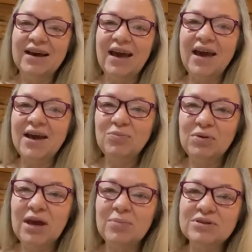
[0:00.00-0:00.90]
and
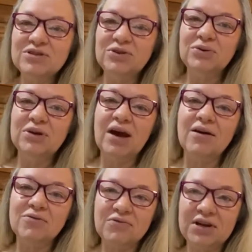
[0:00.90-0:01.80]
be able to get
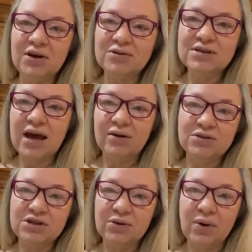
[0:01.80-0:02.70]
other videos out
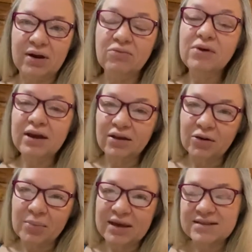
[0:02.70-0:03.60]
to you on a regular
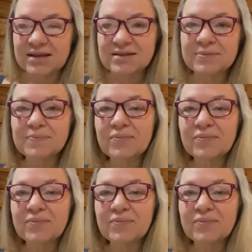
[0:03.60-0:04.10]
basis.